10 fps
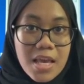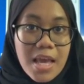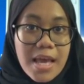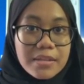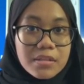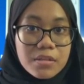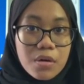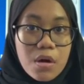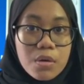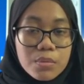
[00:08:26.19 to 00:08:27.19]
and the
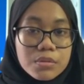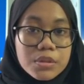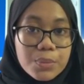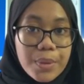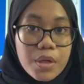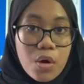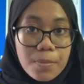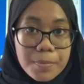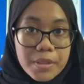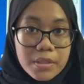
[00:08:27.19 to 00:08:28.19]
door would swing
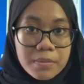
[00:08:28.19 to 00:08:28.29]
open.